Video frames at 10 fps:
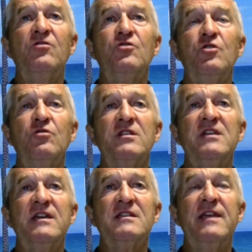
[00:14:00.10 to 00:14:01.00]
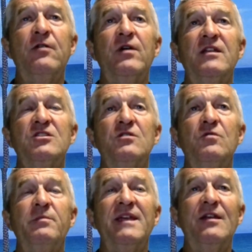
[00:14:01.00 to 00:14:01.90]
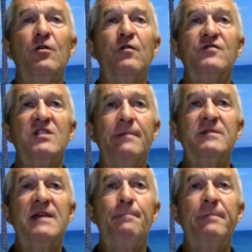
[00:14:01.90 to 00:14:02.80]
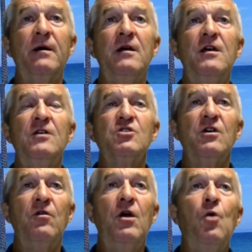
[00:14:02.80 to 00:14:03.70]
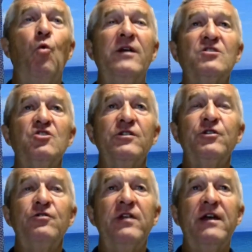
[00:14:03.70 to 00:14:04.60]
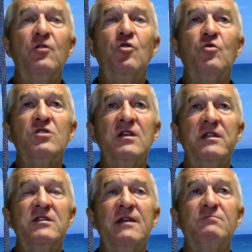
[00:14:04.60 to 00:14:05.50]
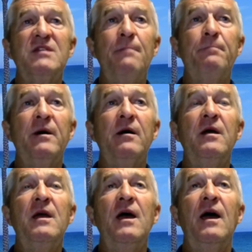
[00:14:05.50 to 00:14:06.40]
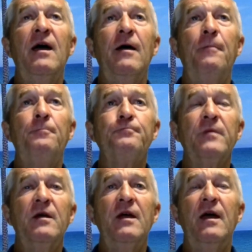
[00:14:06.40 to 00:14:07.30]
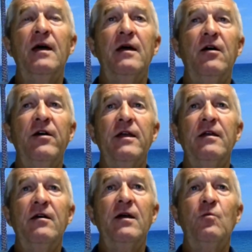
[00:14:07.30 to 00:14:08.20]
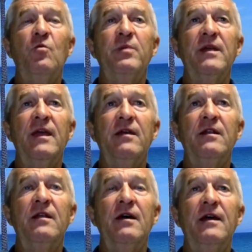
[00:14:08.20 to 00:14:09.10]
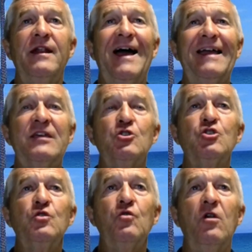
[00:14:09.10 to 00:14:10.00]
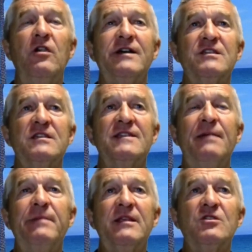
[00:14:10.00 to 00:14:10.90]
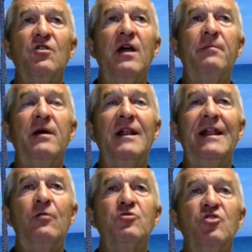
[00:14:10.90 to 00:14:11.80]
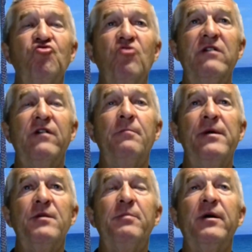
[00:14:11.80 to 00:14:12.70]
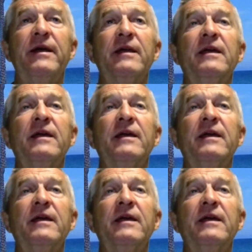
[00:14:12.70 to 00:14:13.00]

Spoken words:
do the test now until the beginning of September. So once I do that course in September, I will be getting an A2 license. That means I am allowed to drive a motorbike